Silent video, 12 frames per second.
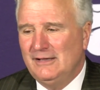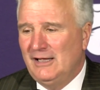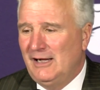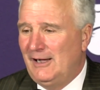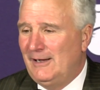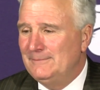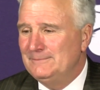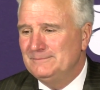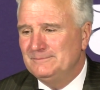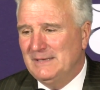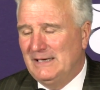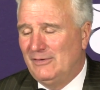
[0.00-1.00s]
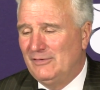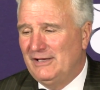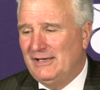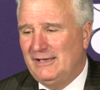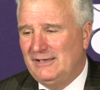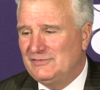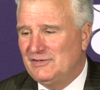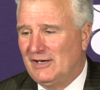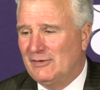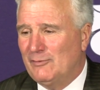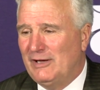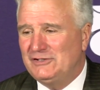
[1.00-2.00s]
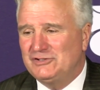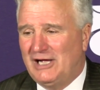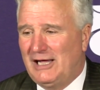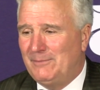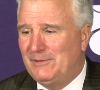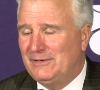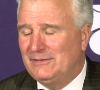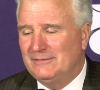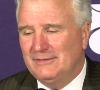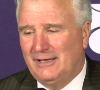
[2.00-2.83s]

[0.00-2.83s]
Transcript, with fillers: uh, you know, they, he's done a great job and,